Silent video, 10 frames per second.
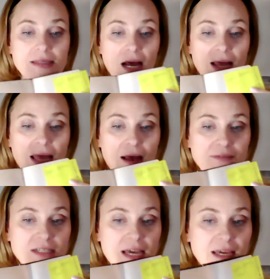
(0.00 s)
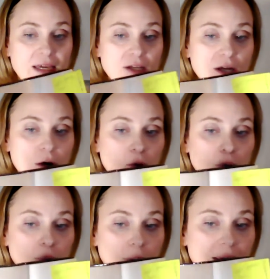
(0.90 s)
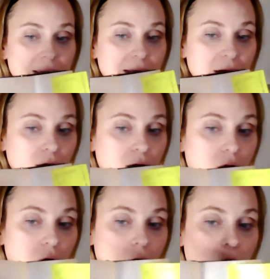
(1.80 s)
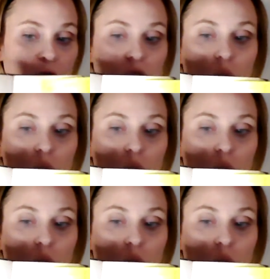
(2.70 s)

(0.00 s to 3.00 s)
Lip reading: I have taken note right here of